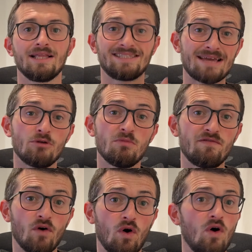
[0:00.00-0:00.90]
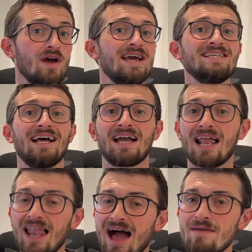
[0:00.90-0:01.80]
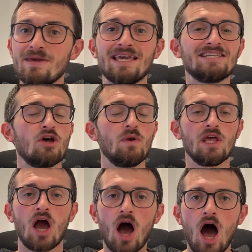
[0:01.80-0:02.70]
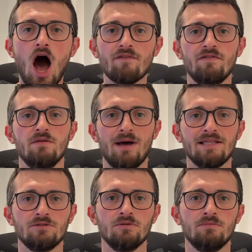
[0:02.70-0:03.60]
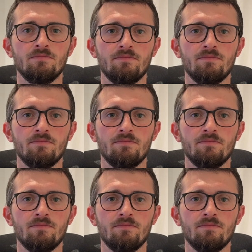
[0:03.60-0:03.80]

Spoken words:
Tip number 4 is that climbing is only half of the battle.